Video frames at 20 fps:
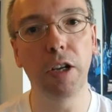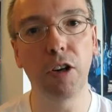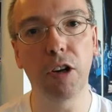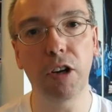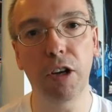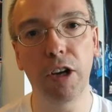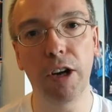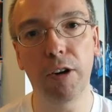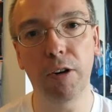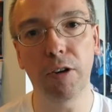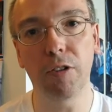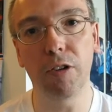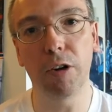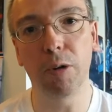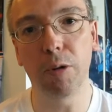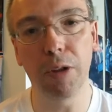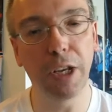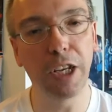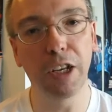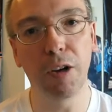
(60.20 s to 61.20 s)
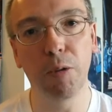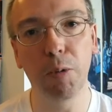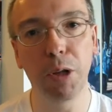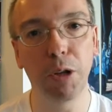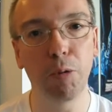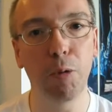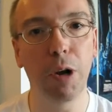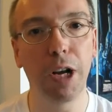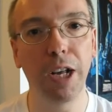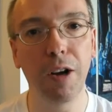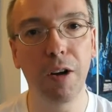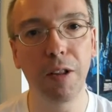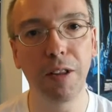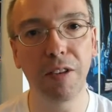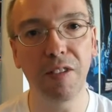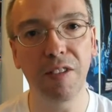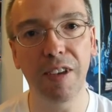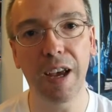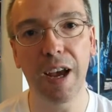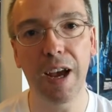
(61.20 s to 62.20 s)
your character, like, you know, when they're running on the
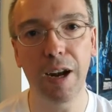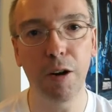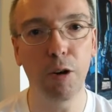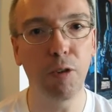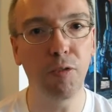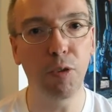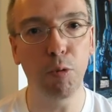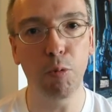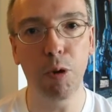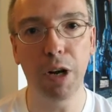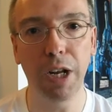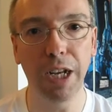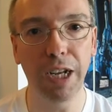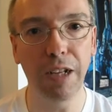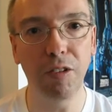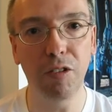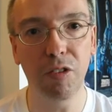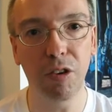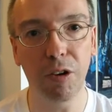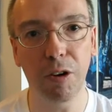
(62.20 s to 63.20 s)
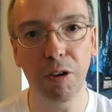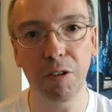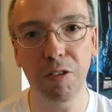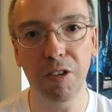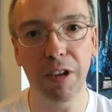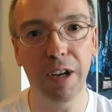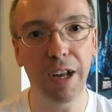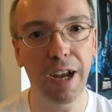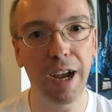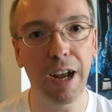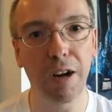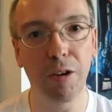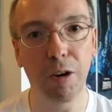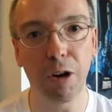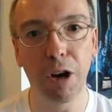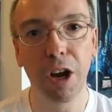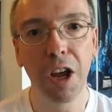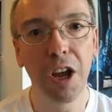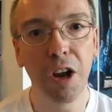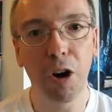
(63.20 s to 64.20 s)
sand or if they're running in dirt and that,
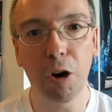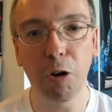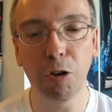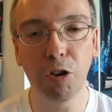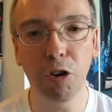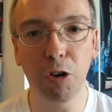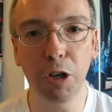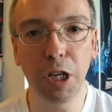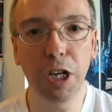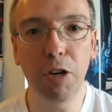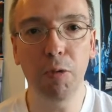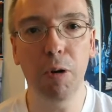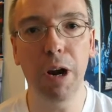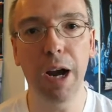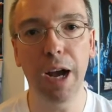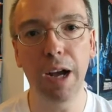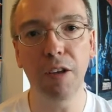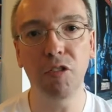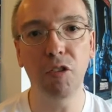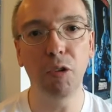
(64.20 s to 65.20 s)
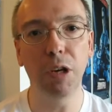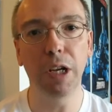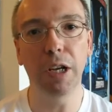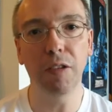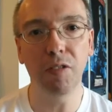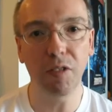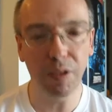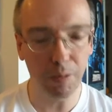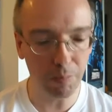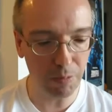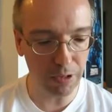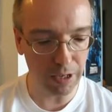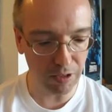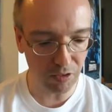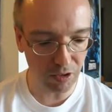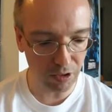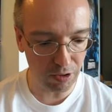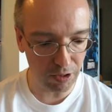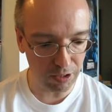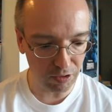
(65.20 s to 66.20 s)
or dirty grass, you'll get some
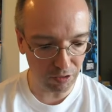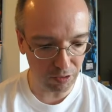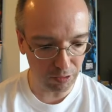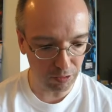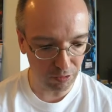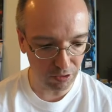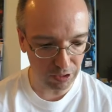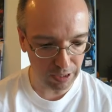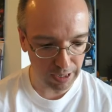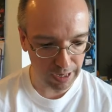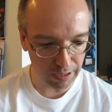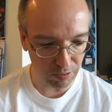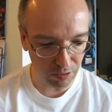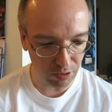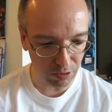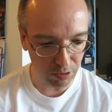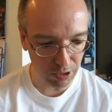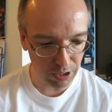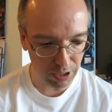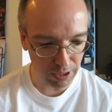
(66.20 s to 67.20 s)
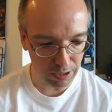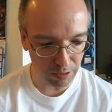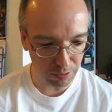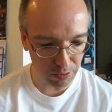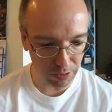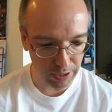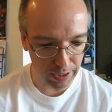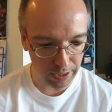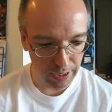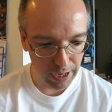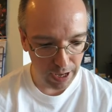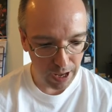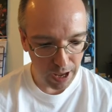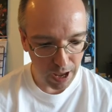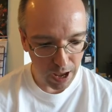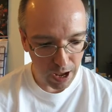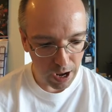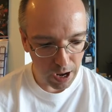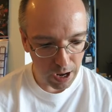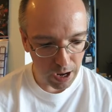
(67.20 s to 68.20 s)
dust clusters and that too, kind of thing.
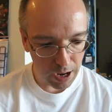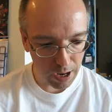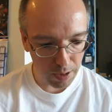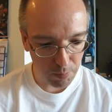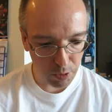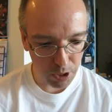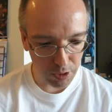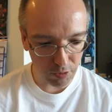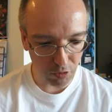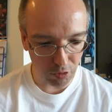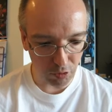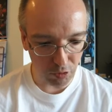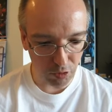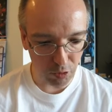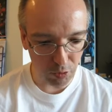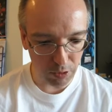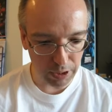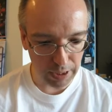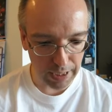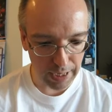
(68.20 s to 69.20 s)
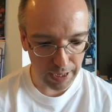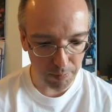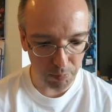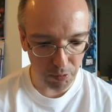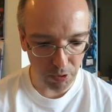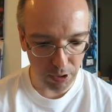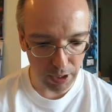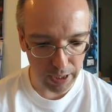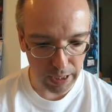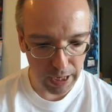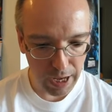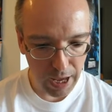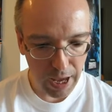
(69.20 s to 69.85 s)
Also too, the gameplay,